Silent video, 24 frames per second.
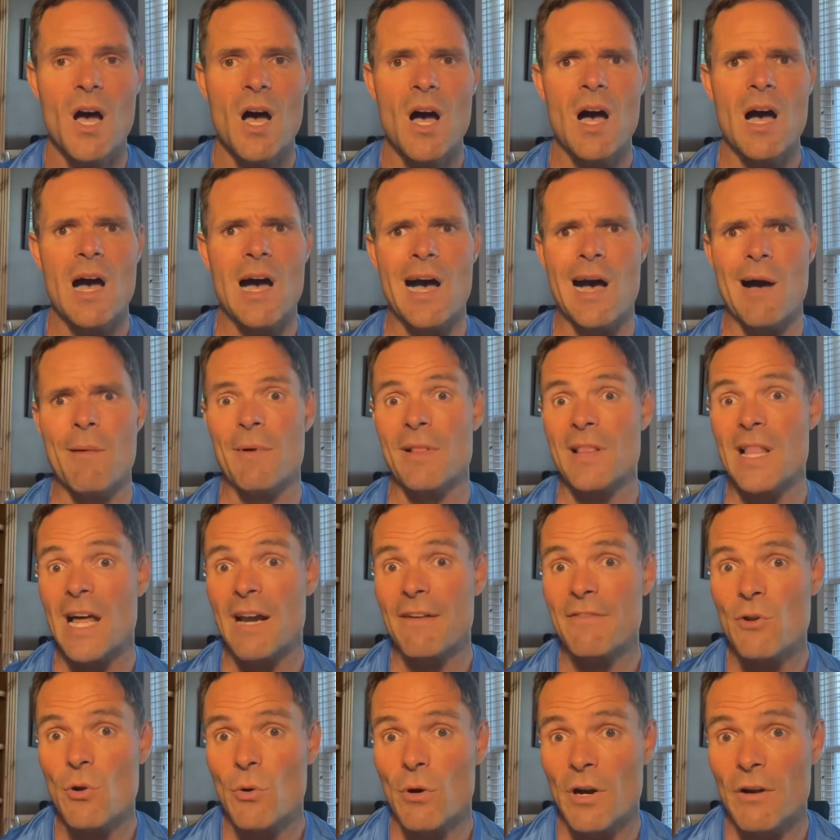A lot of
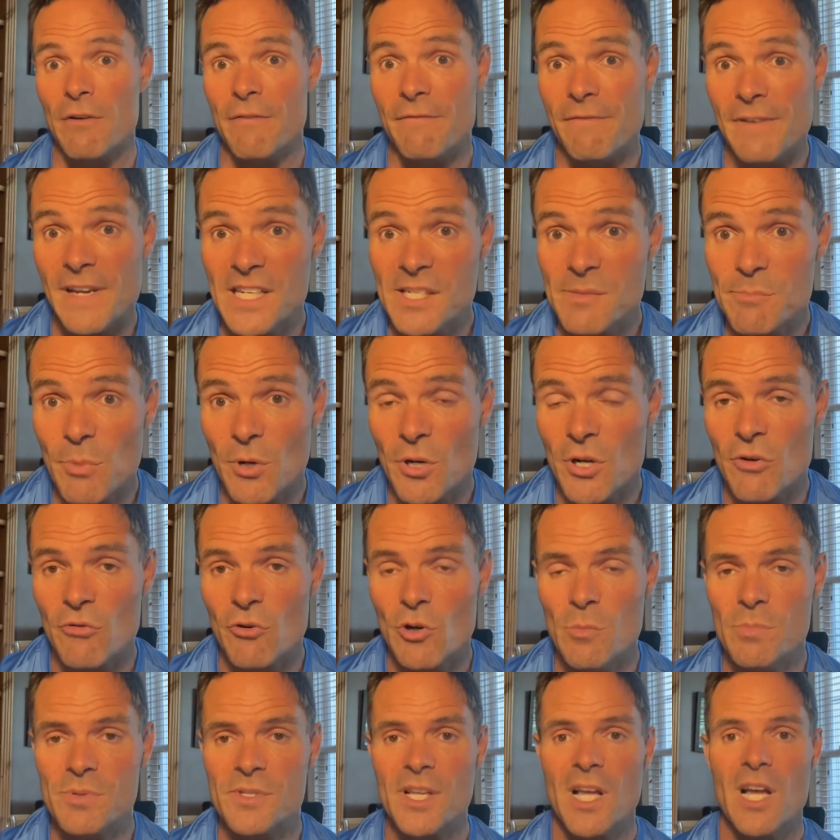you are in Facebook
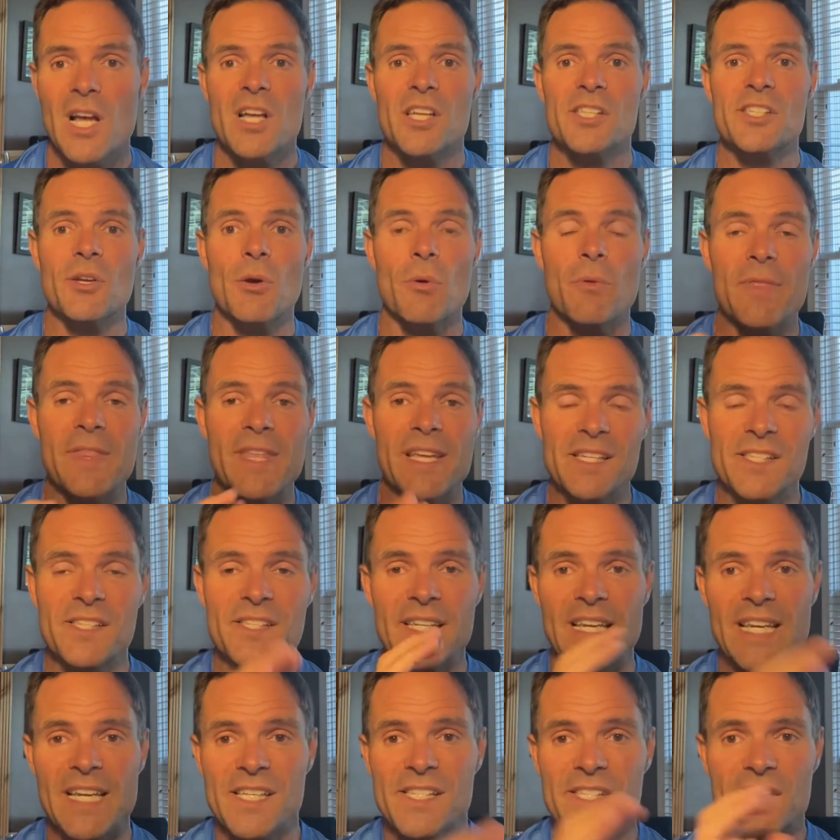groups. So this
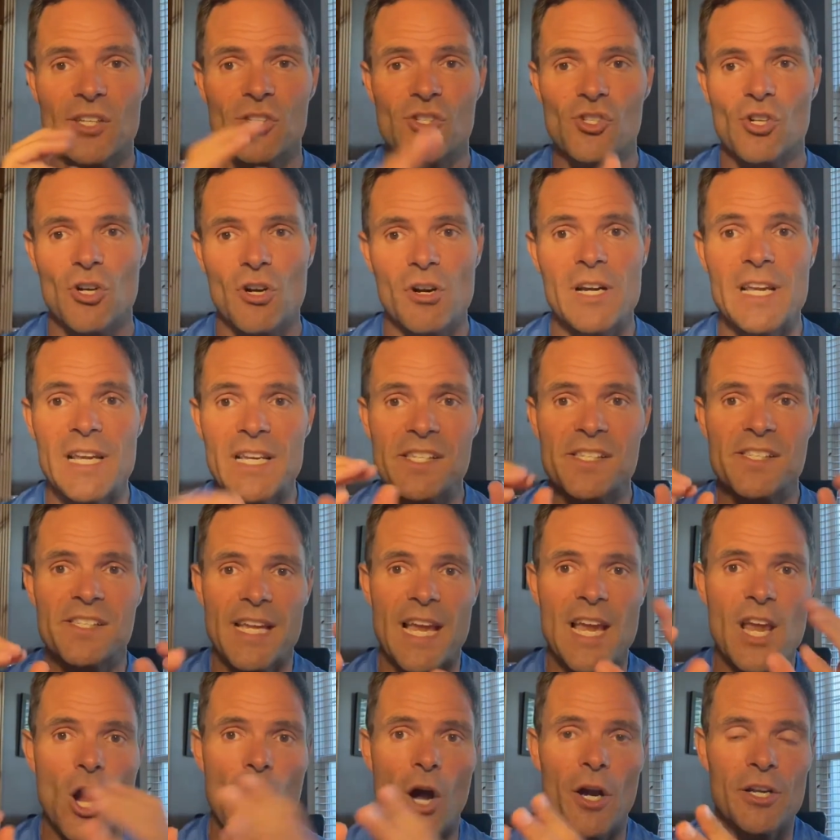is a journey.
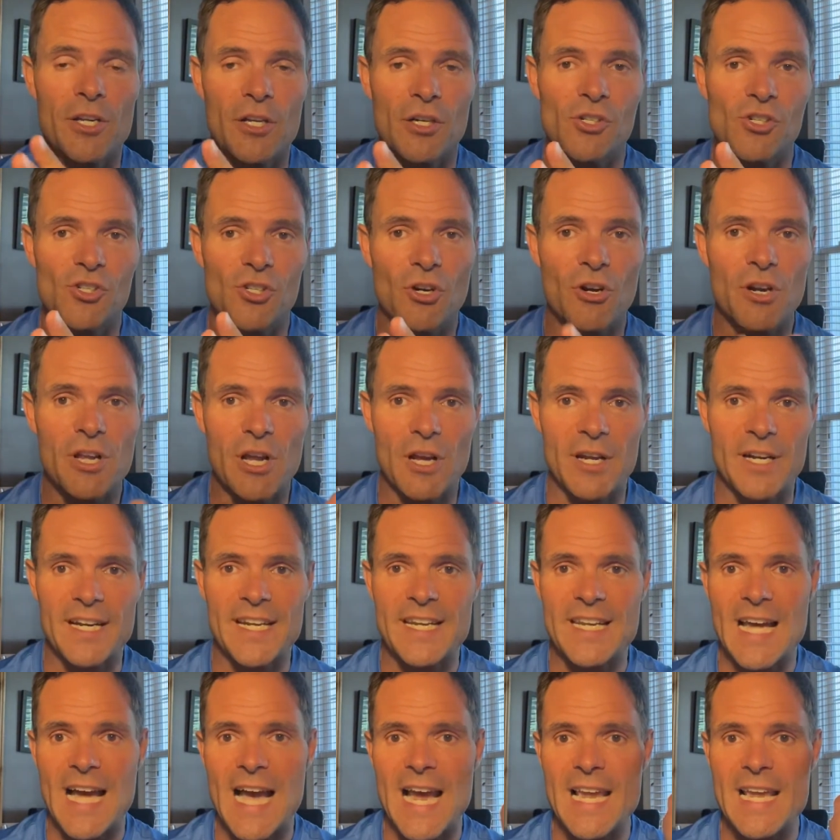Stay on your journey. On a
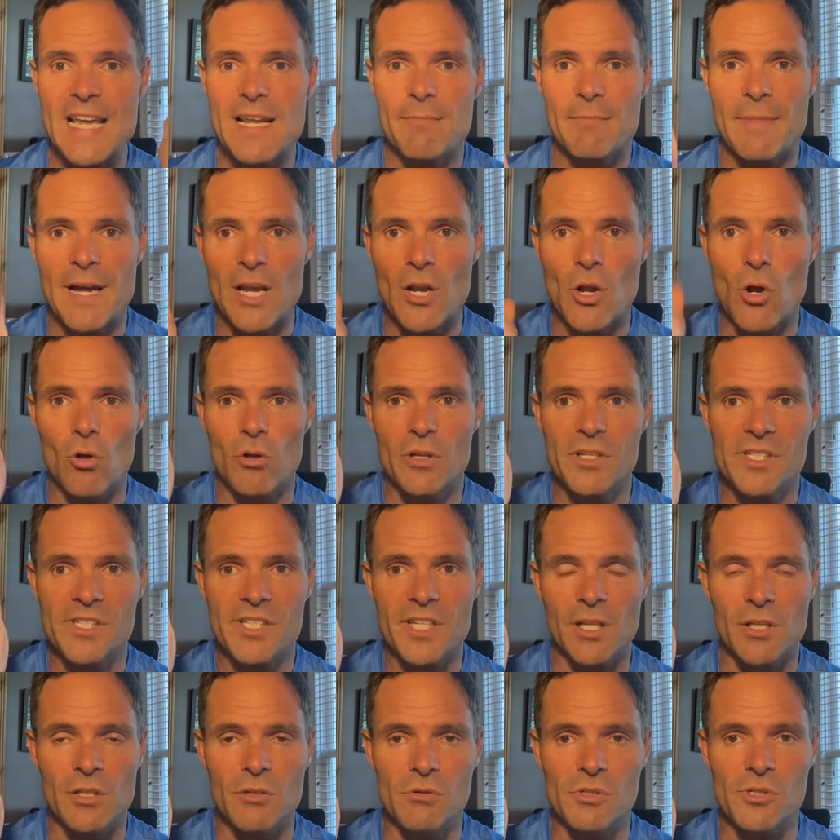diet, my goal is to
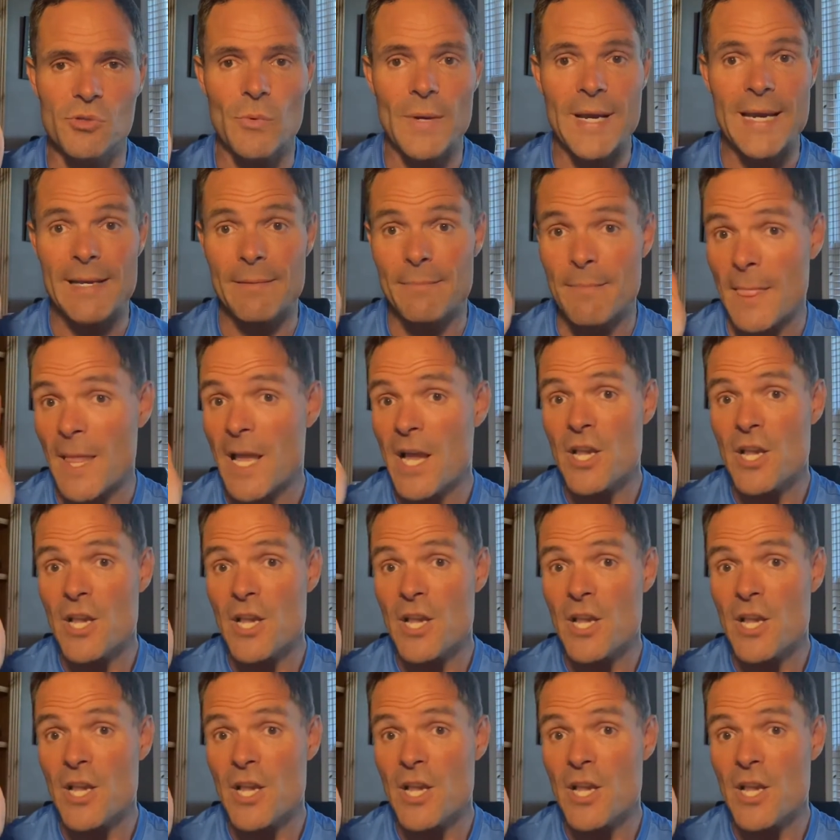lose weight.